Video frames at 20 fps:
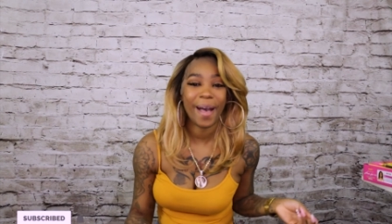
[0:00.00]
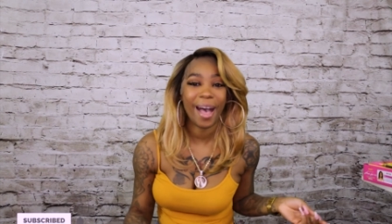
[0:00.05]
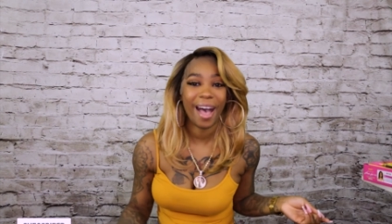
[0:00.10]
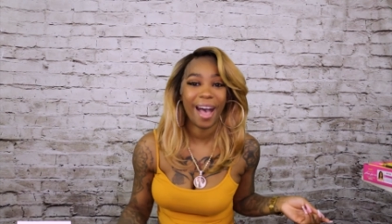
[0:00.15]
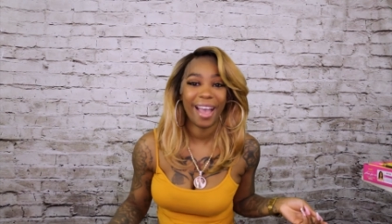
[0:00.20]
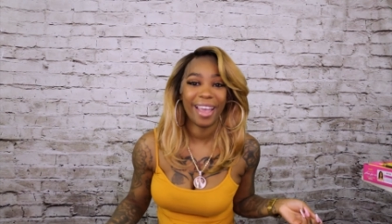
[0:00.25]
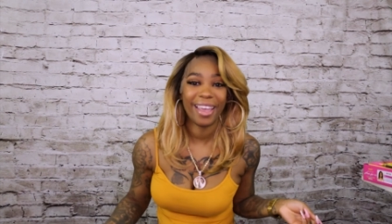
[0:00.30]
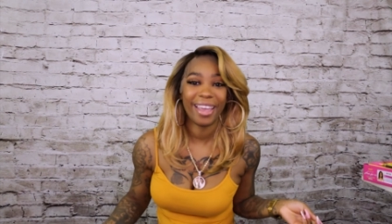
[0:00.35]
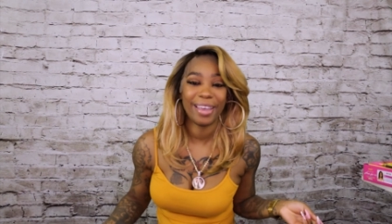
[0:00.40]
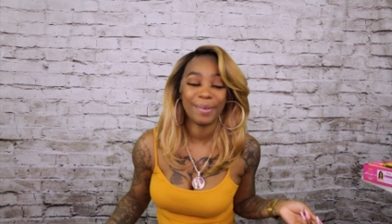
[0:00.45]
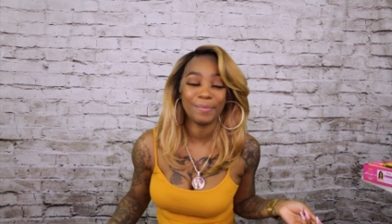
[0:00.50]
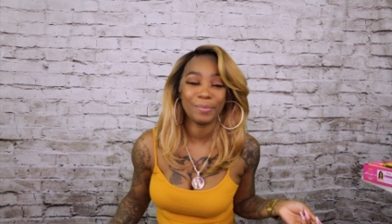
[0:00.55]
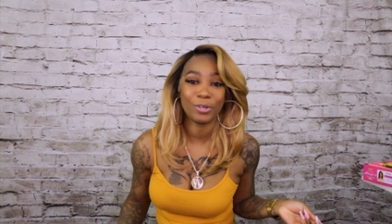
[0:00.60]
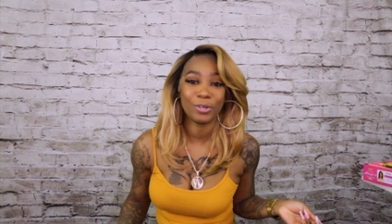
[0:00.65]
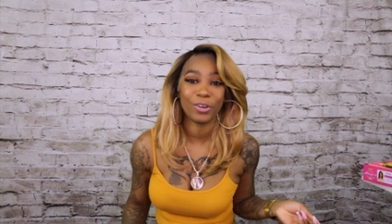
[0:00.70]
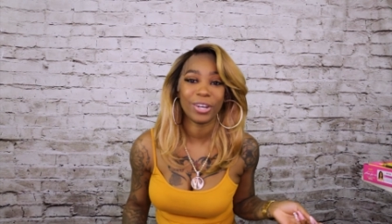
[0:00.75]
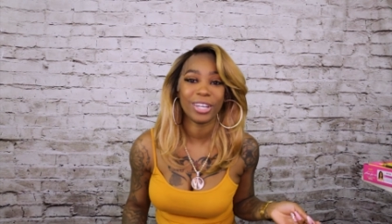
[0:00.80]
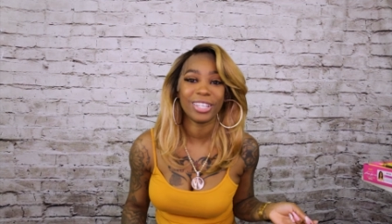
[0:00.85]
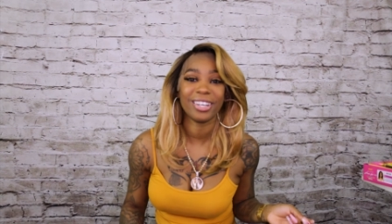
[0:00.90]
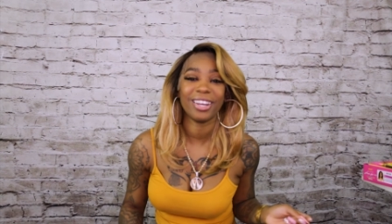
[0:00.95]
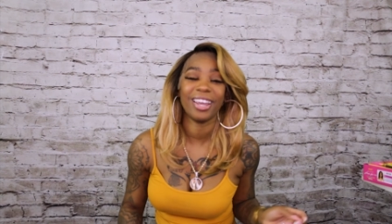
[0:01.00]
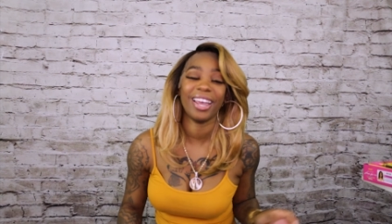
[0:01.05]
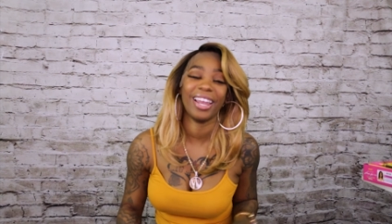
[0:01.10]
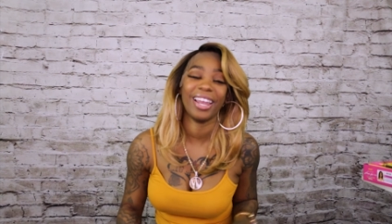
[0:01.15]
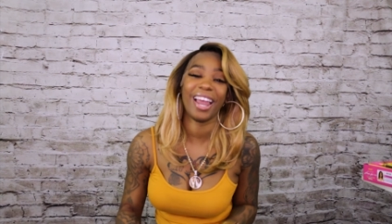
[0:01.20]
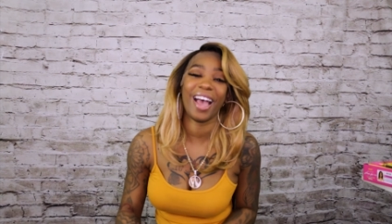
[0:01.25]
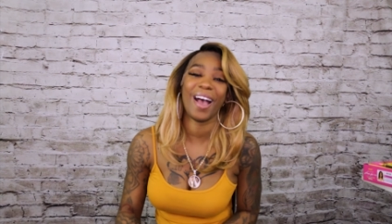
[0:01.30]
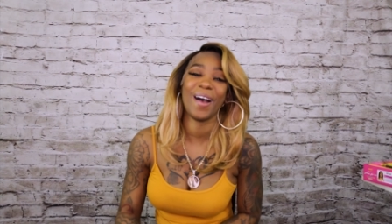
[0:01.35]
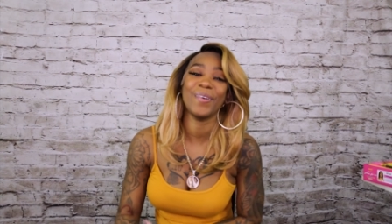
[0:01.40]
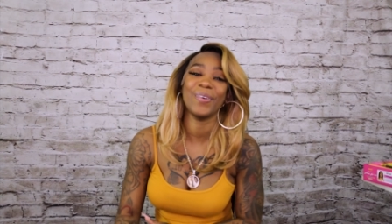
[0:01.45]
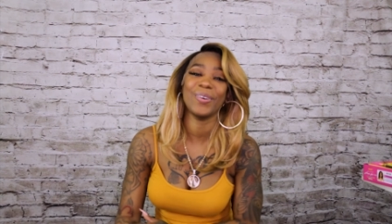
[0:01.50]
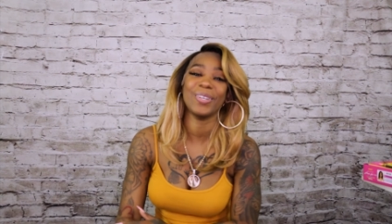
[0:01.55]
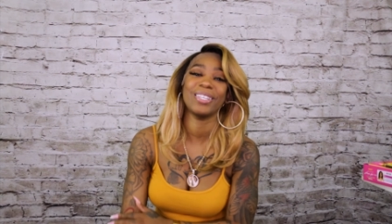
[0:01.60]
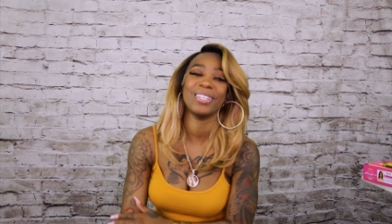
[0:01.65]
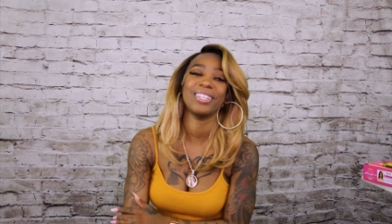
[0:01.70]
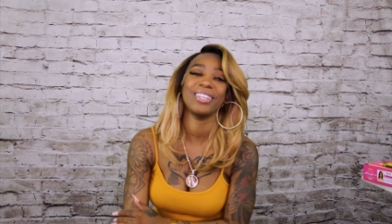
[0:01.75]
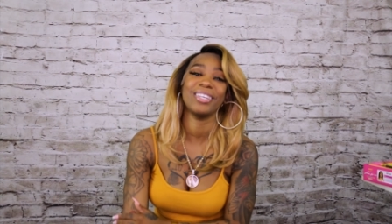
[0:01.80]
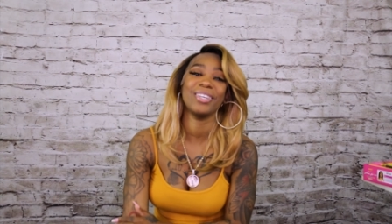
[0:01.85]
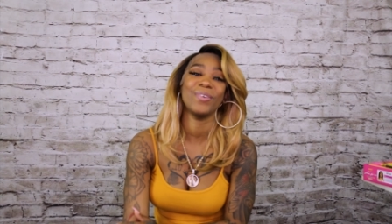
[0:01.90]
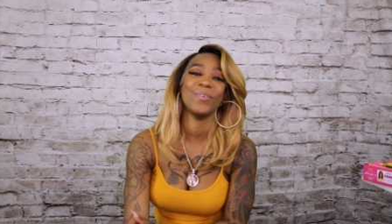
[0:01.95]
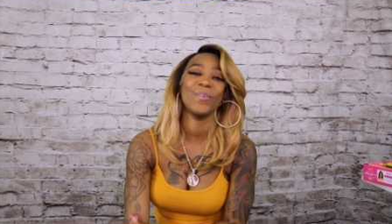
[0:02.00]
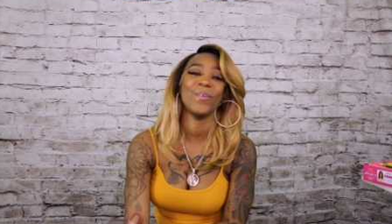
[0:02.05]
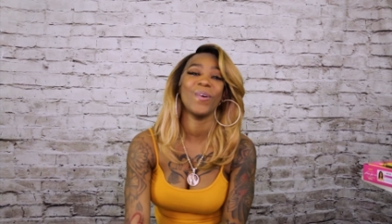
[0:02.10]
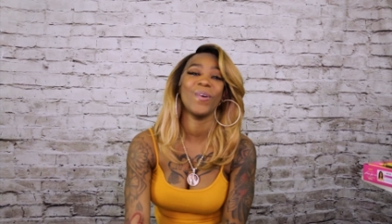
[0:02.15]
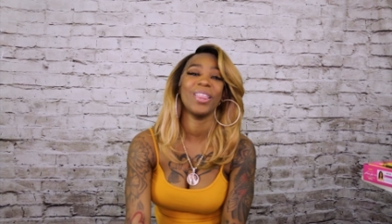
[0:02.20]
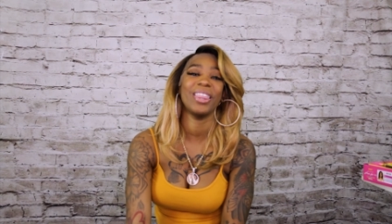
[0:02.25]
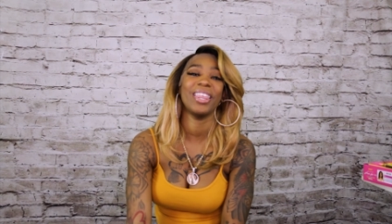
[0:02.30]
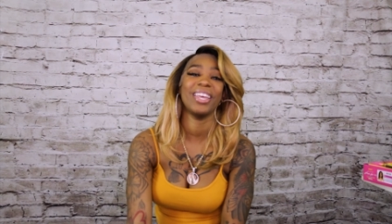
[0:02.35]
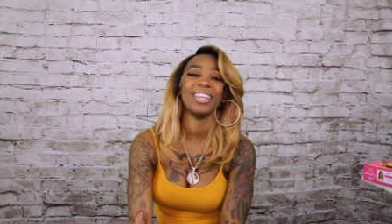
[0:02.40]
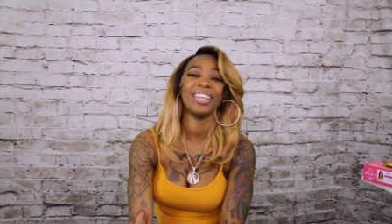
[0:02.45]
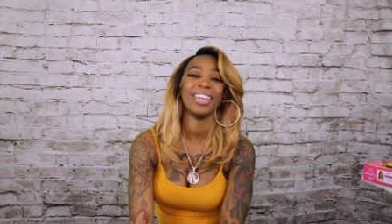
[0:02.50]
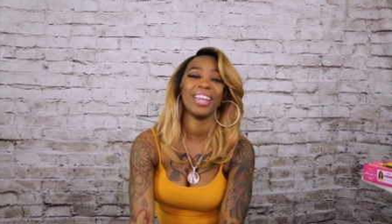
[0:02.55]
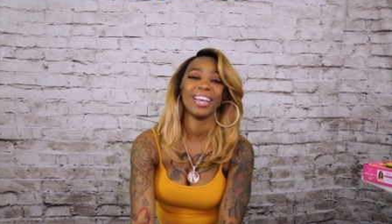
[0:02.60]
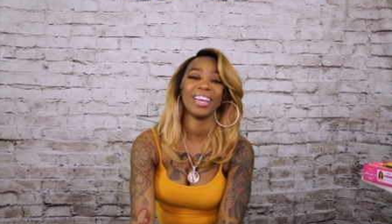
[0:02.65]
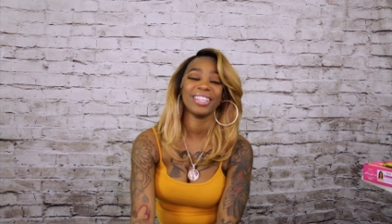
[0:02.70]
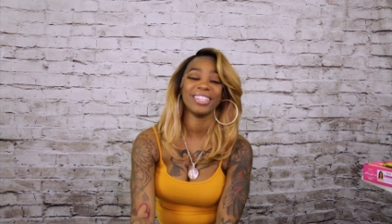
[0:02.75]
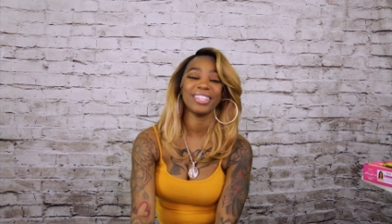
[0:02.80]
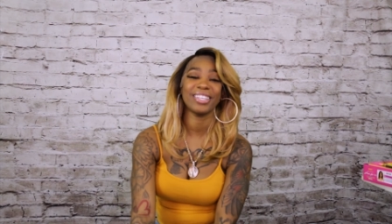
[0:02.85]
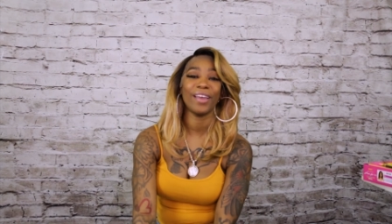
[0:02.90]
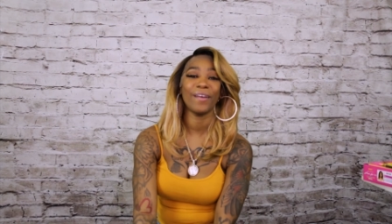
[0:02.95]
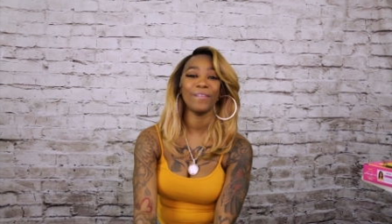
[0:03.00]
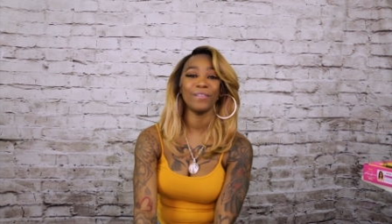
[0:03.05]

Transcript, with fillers: I am Treasure and I will see you on the next